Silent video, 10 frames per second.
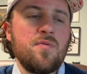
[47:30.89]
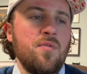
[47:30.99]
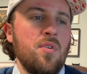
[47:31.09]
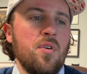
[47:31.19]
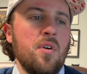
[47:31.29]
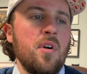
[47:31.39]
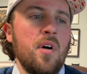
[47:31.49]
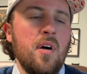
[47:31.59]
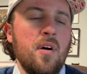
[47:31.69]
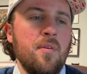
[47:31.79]
for,
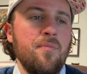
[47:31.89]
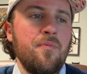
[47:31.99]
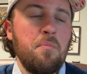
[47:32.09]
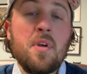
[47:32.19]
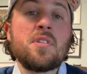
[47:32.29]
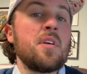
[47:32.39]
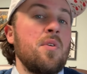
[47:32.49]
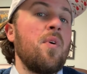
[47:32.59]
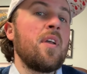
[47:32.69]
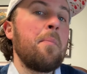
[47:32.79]
um, basically
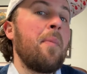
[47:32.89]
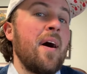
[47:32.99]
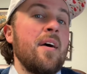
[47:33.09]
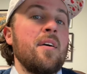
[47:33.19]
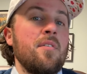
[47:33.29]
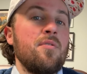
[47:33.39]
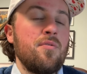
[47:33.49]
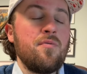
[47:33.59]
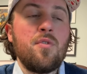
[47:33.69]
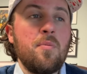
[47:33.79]
he wanted to buy
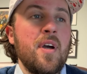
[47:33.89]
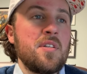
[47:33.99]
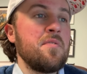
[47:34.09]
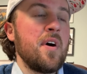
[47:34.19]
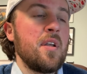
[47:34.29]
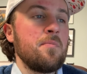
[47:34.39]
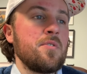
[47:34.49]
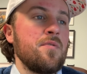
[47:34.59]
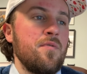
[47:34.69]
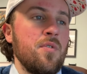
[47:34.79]
four bags of
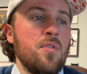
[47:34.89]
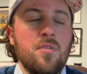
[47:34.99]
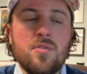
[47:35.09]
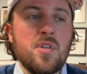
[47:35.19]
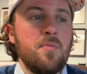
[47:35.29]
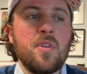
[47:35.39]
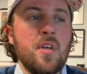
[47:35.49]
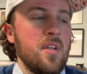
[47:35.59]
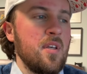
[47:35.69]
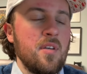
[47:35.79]
items for someone
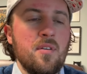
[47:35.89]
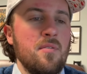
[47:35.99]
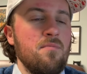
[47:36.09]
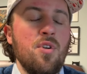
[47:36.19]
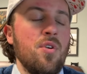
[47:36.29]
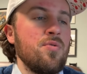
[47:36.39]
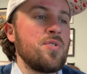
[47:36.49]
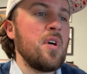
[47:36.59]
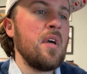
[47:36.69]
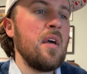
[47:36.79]
that he
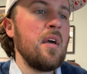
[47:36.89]
knows